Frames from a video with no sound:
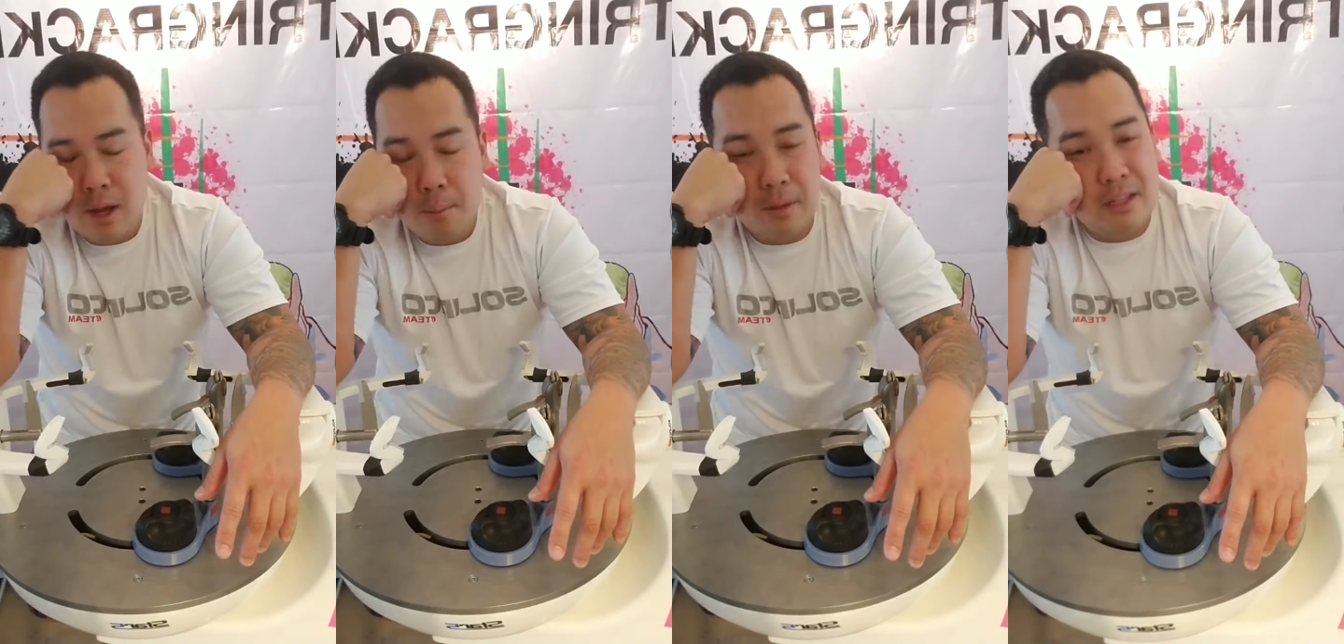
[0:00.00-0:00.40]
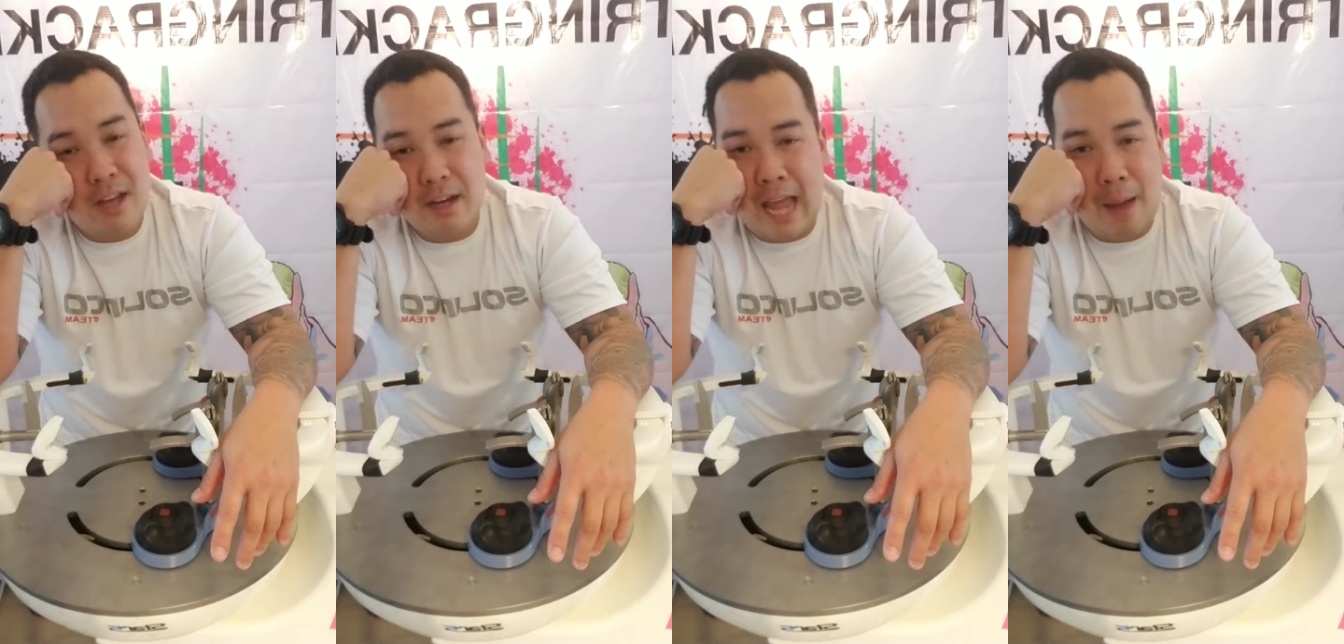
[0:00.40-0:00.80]
But the
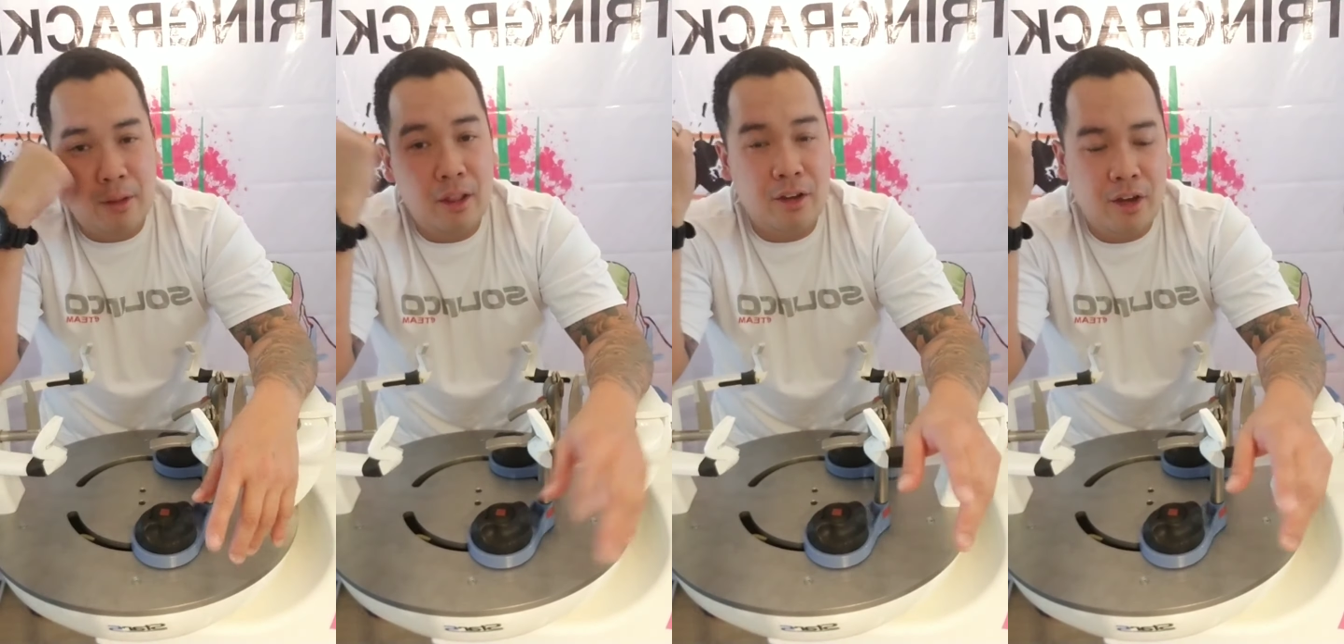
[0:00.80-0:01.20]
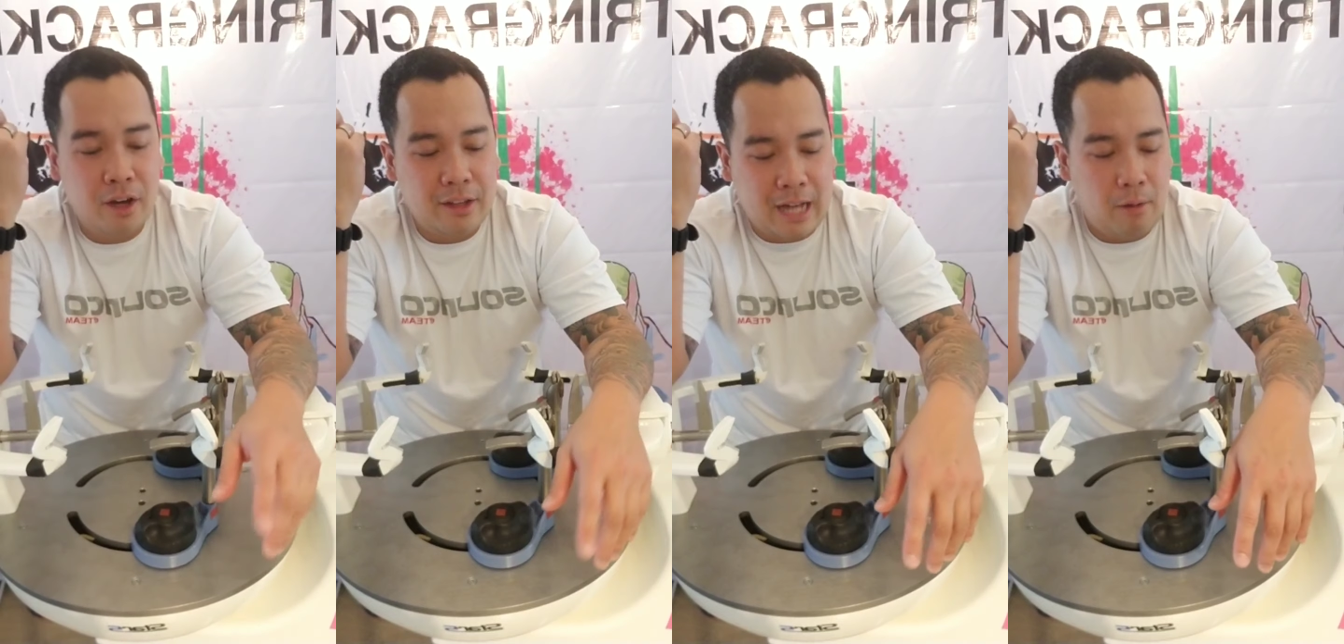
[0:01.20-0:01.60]
duck camo, they look
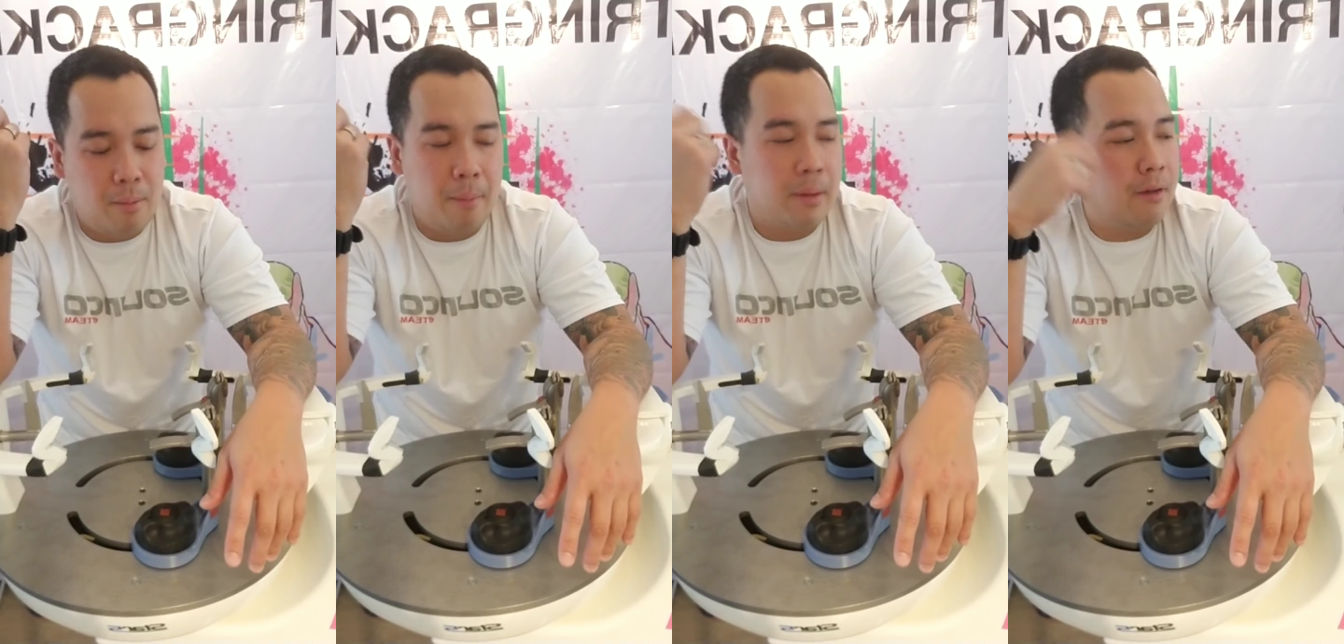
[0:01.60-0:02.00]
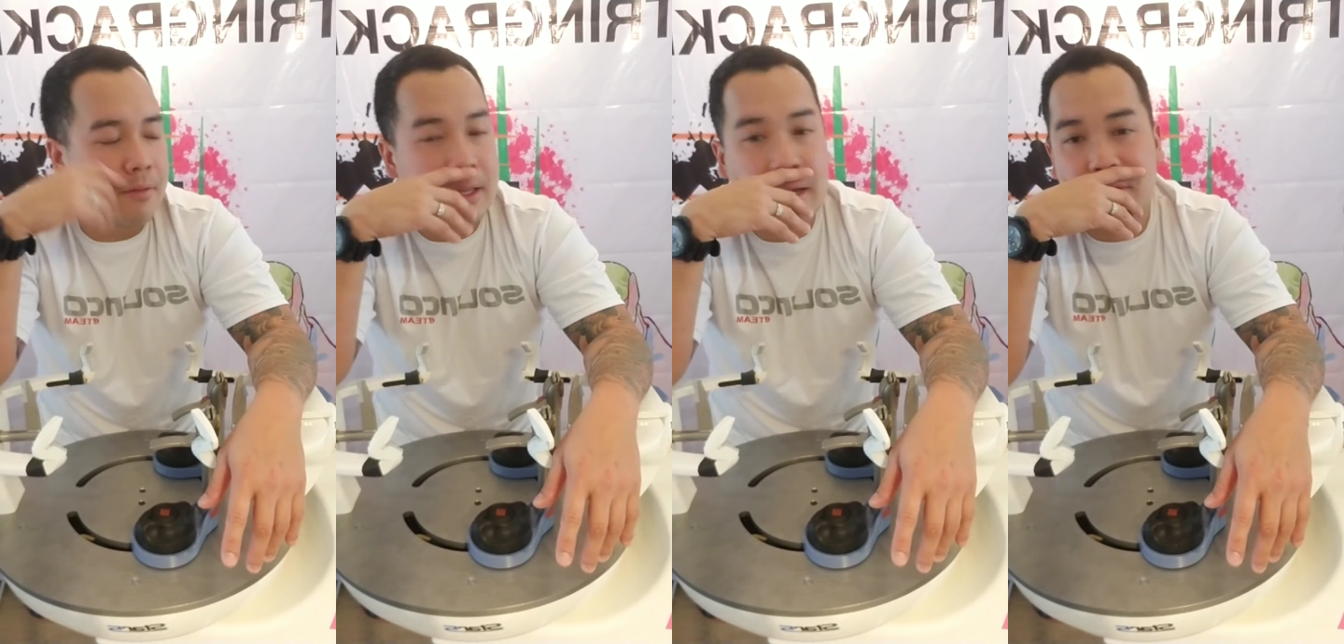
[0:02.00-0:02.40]
good. They kind of remind me of
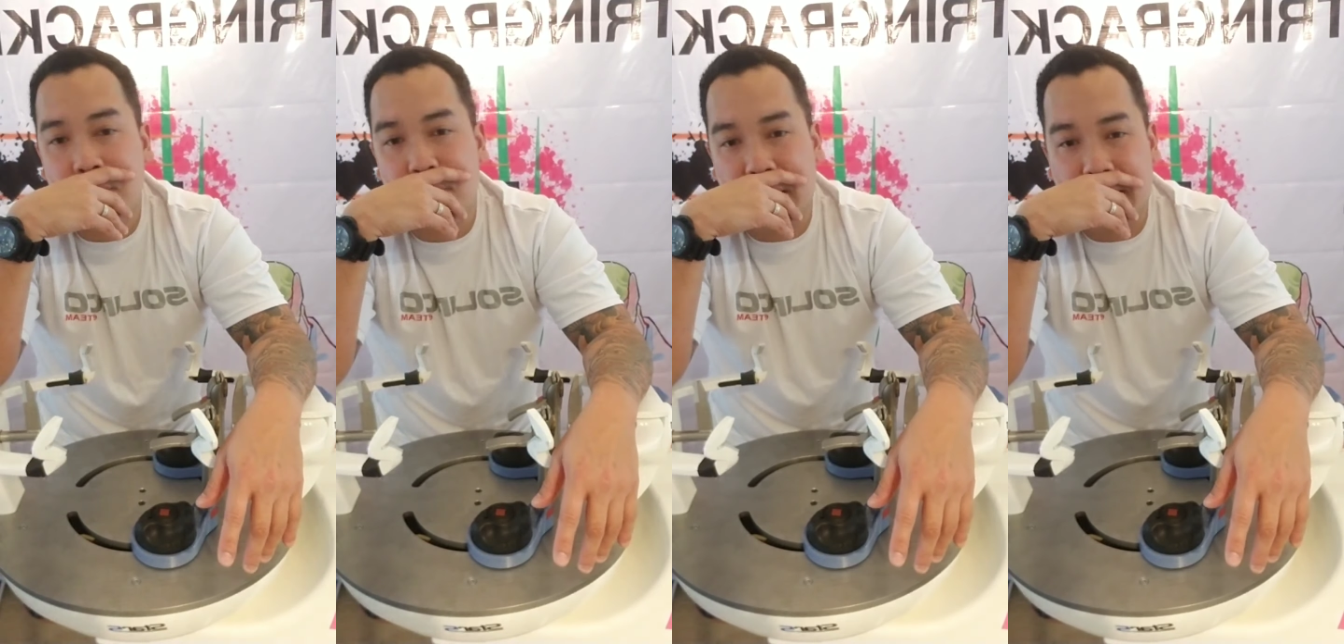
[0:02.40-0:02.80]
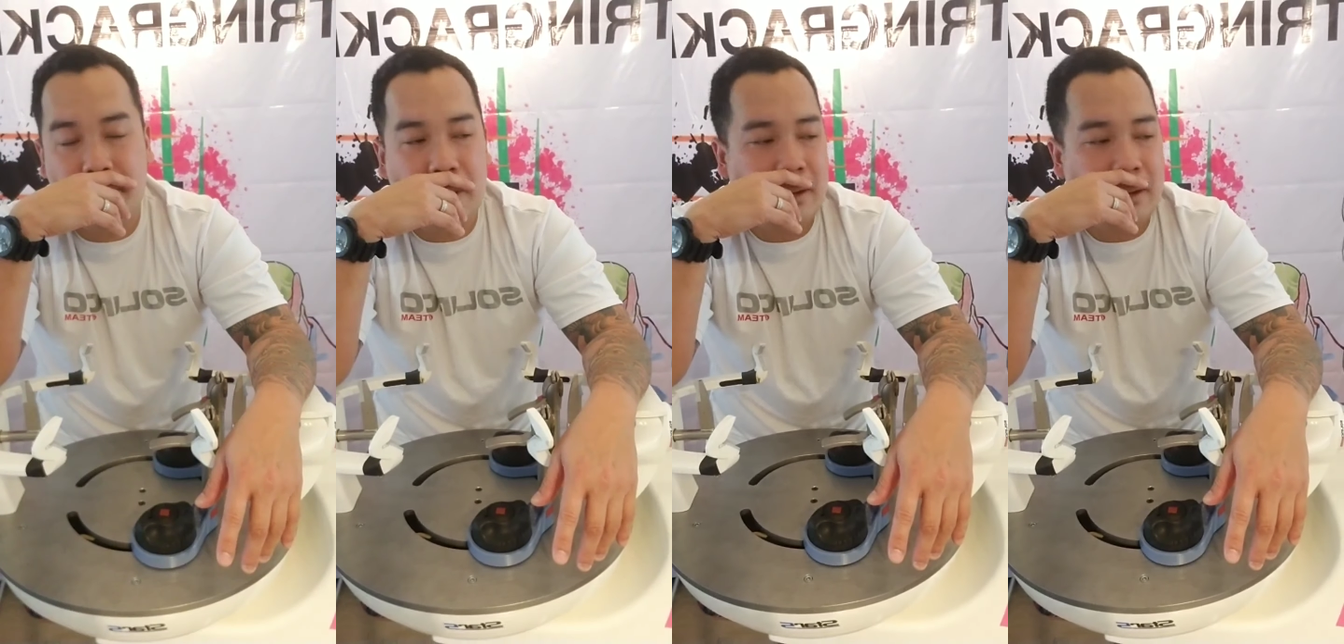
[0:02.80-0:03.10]
the Bape,